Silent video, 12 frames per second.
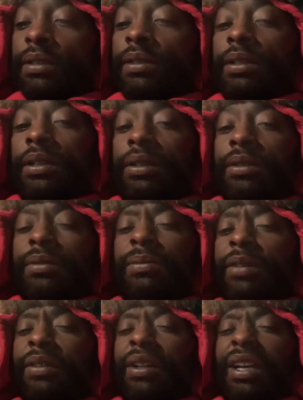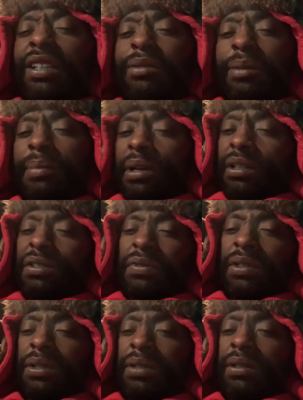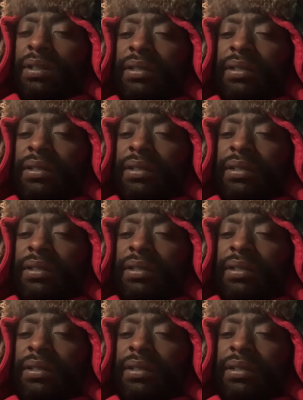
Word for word: You know, never asked my parents for